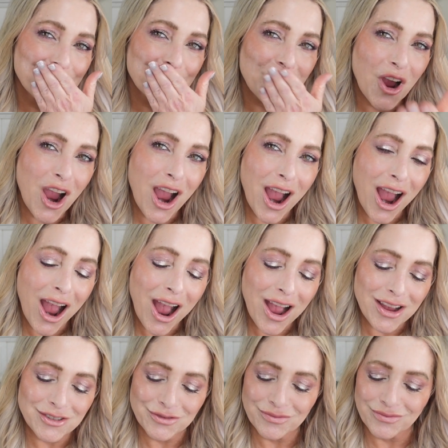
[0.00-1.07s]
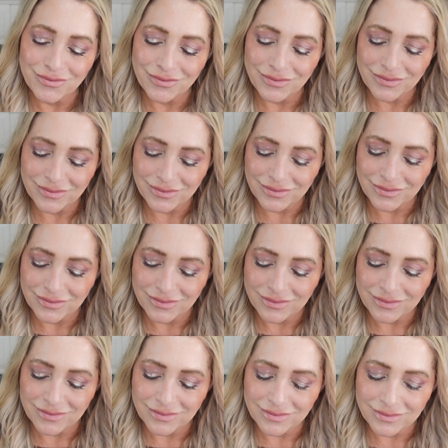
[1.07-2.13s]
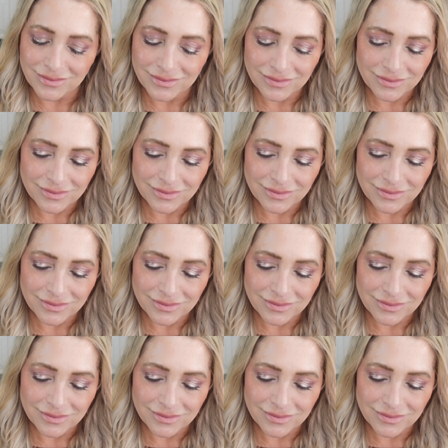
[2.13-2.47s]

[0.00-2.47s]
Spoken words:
No one is speaking in this clip.